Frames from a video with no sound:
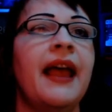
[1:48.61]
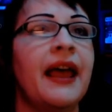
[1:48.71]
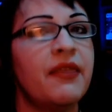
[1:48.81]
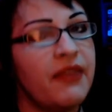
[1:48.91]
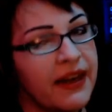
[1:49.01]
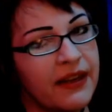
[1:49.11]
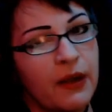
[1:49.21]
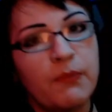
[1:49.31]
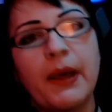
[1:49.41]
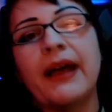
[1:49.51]
and then
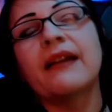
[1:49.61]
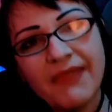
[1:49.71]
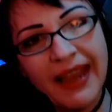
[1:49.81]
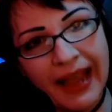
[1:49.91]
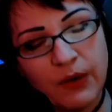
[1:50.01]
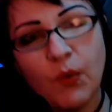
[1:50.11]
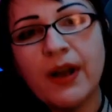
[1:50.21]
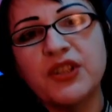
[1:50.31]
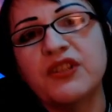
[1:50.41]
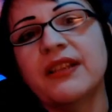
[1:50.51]
come back and
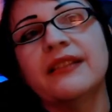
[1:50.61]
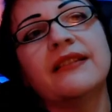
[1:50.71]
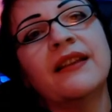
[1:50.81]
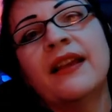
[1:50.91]
watch this.